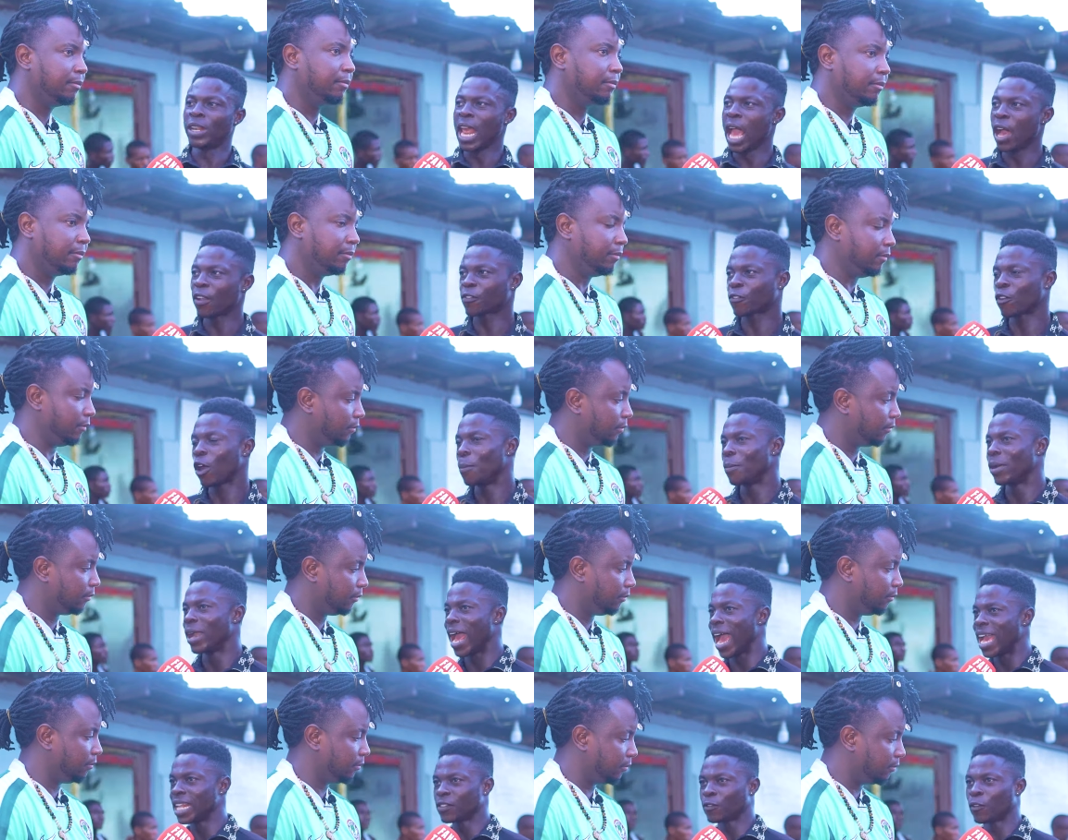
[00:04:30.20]
Speaker 1: left,
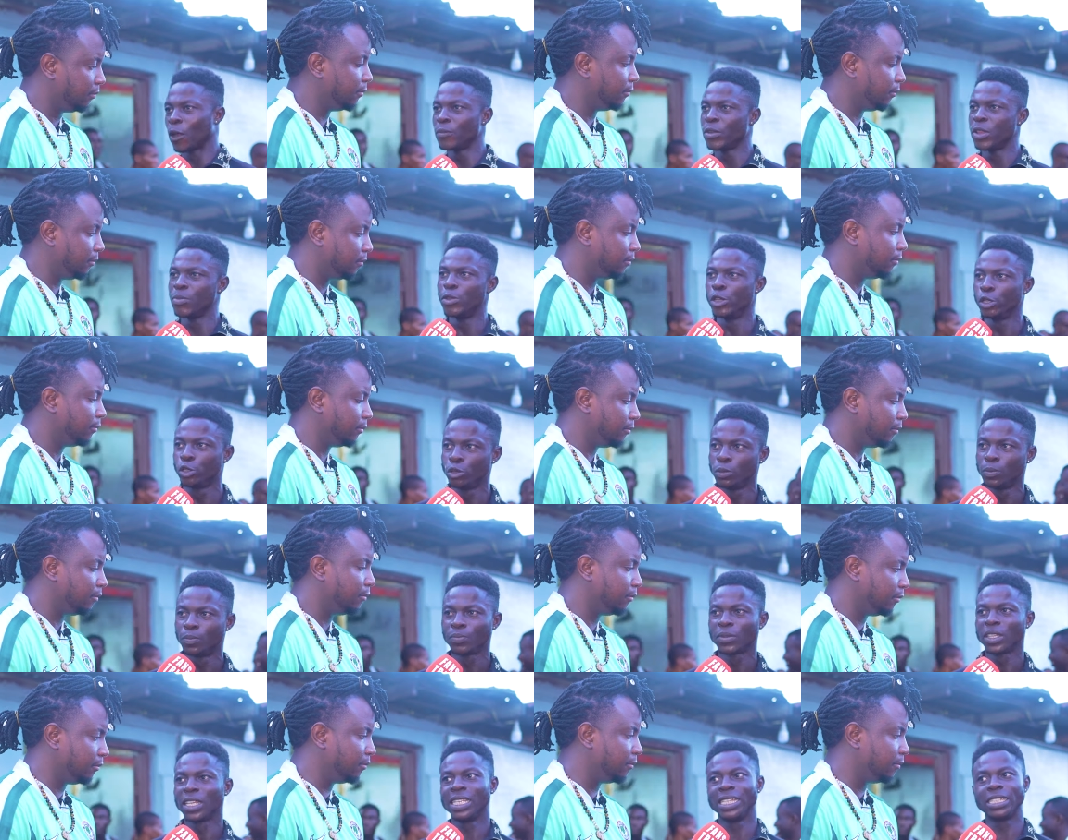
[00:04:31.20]
from right, from the
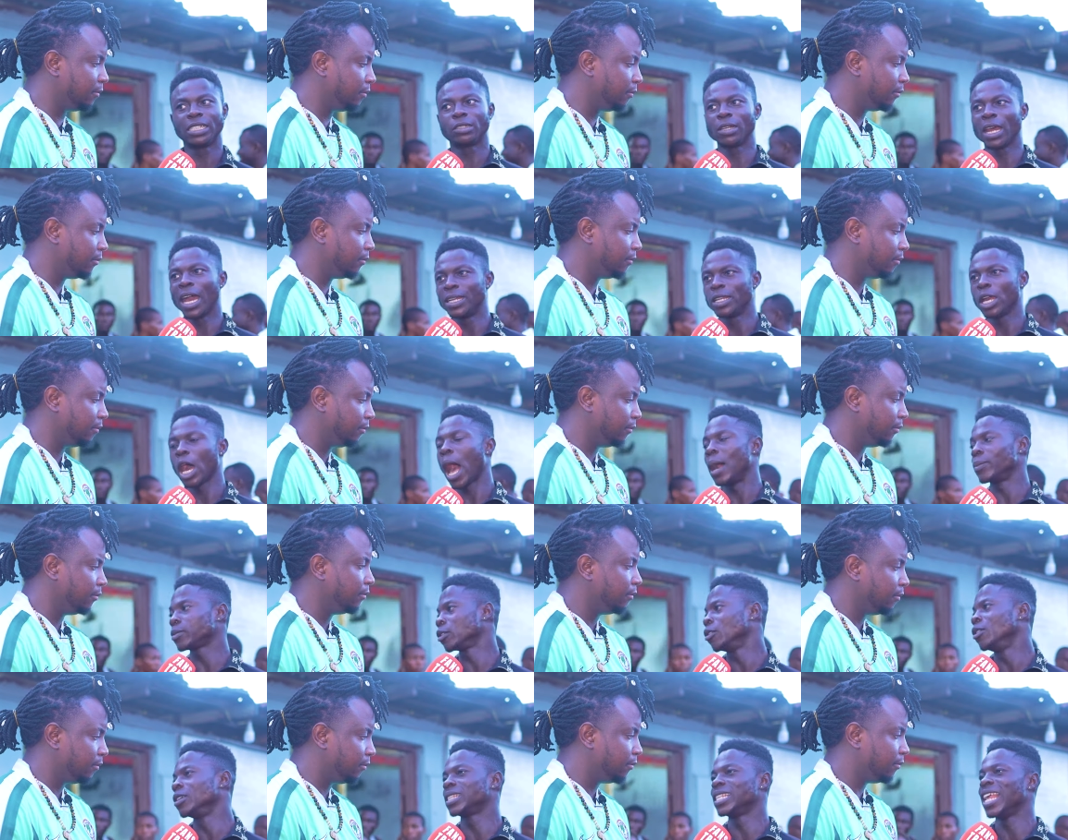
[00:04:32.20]
middle. He tried.
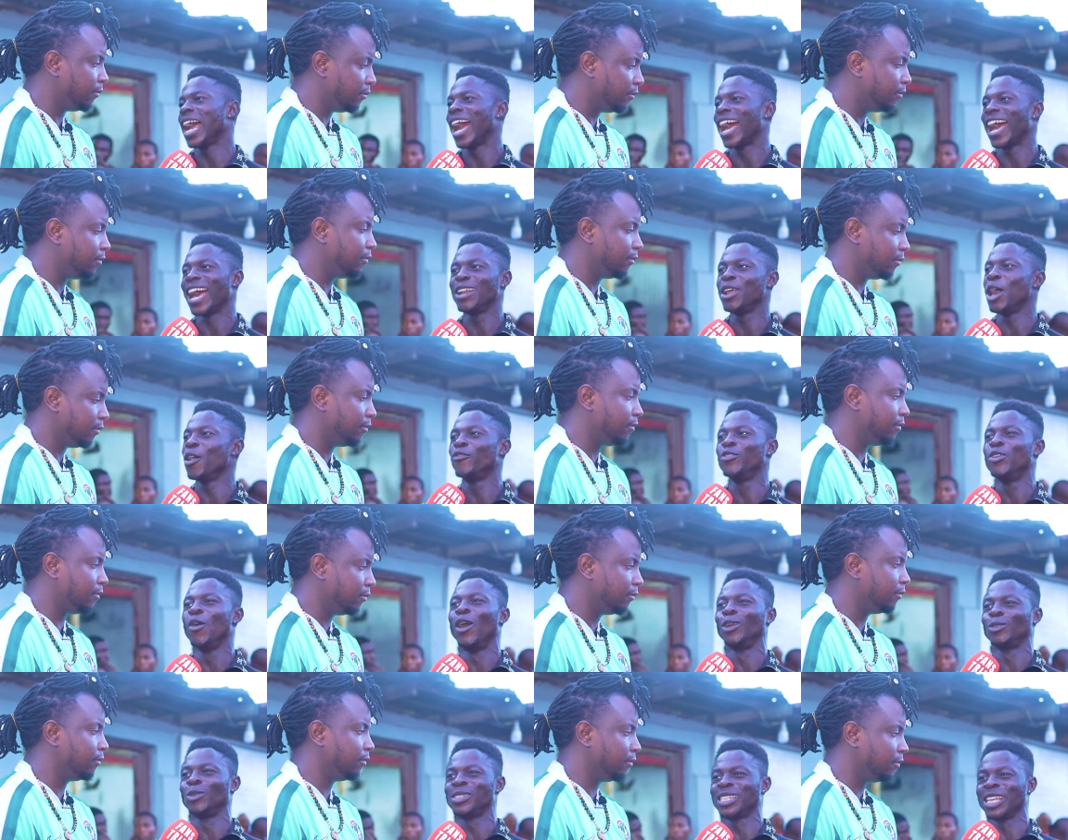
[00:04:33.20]
Absolutely, I don't
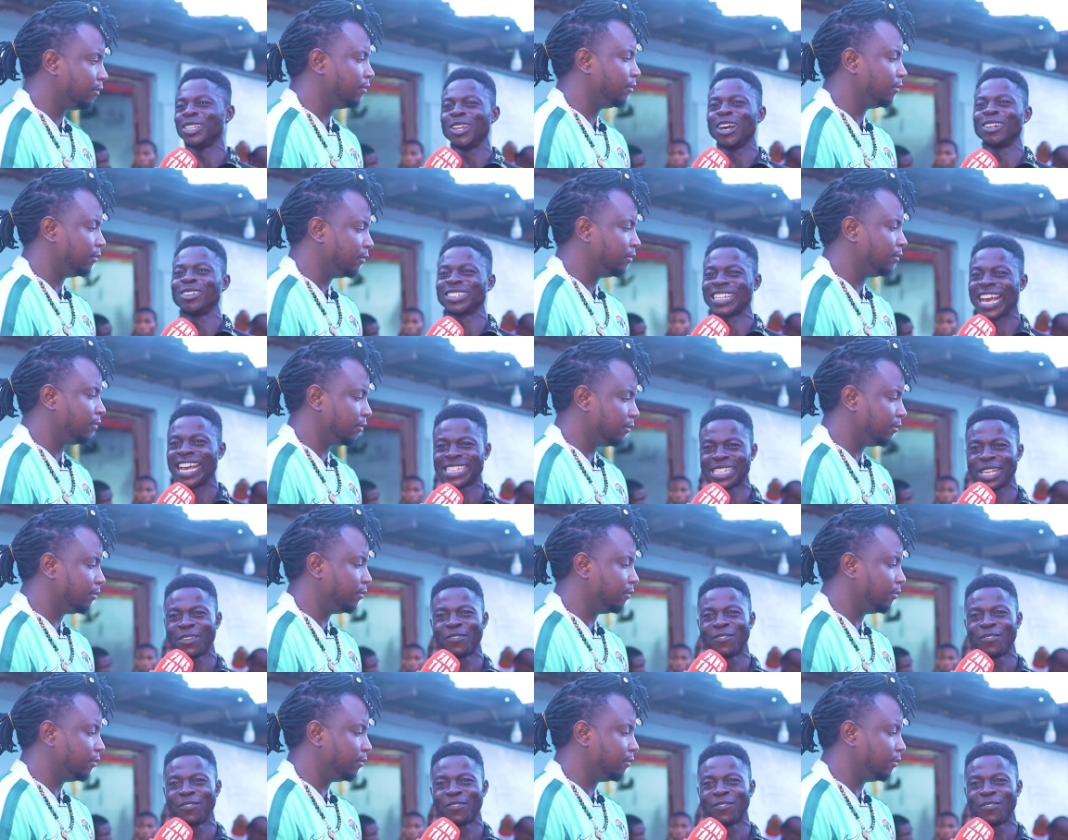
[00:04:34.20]
even know what to say. It's not just as